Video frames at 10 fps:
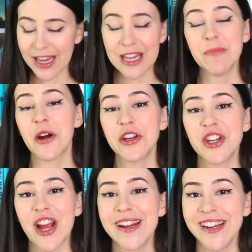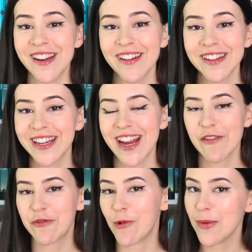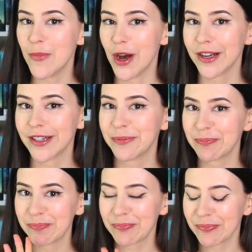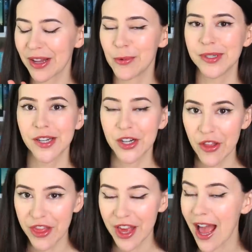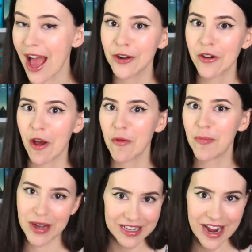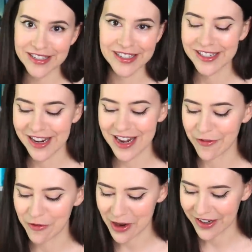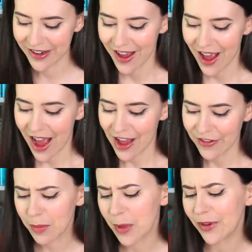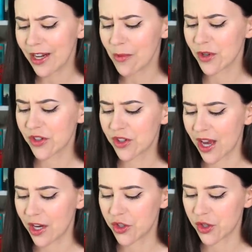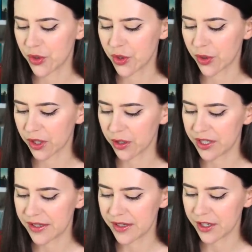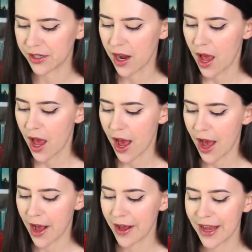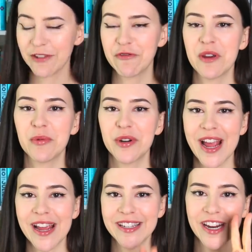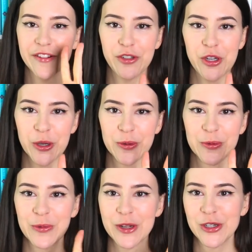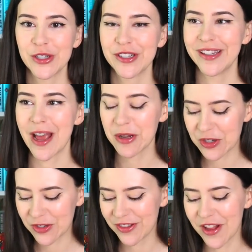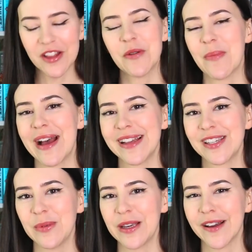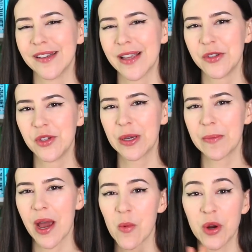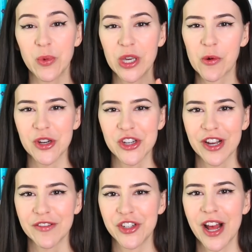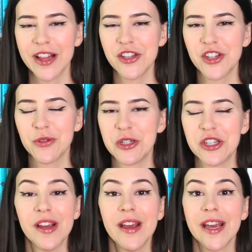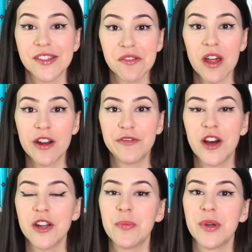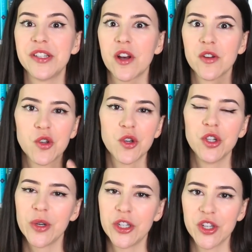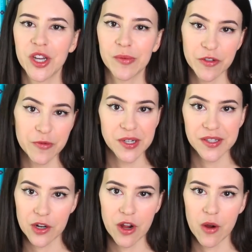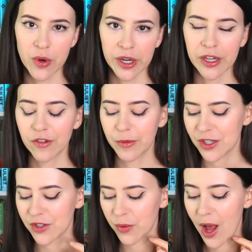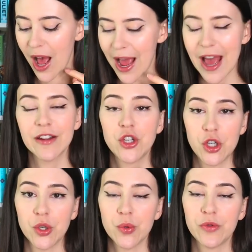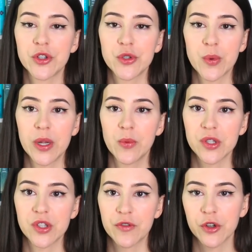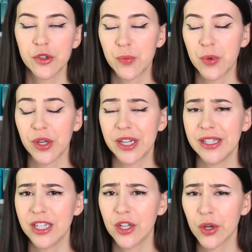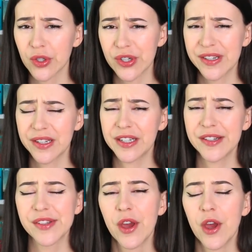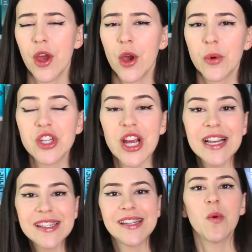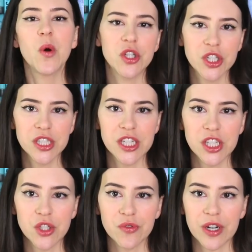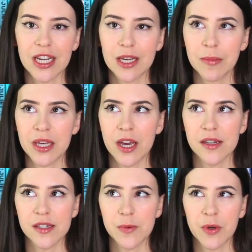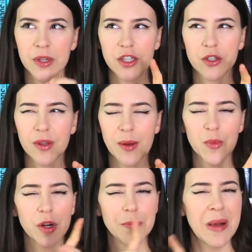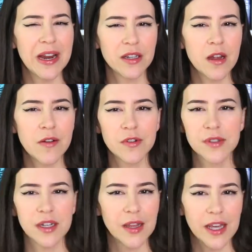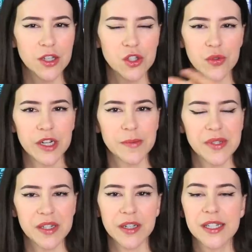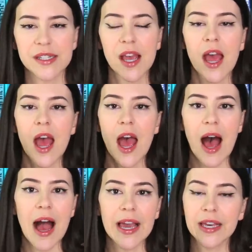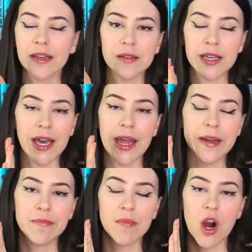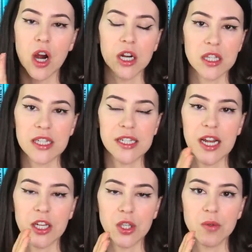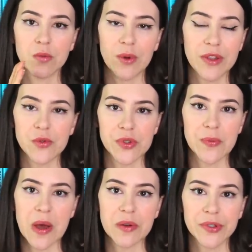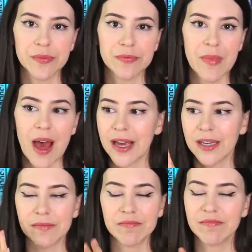In March, I did not D N F one book. Was it a good thing? I don't know, but I didn't D N F one. I feel like my rating was kind of so-so earlier this year. Uh, in February, I D N F'd two, which that was not the best because I was doing my one week, one shelf challenge, which is a lot of fun, but it's also a good way to get rid of books that are not working for me. So I had two. The first one was the first book in the Culture series, which I still want to continue reading because apparently they're like more companion novels than like a straight up series. I can hardly tell you what this was about. I...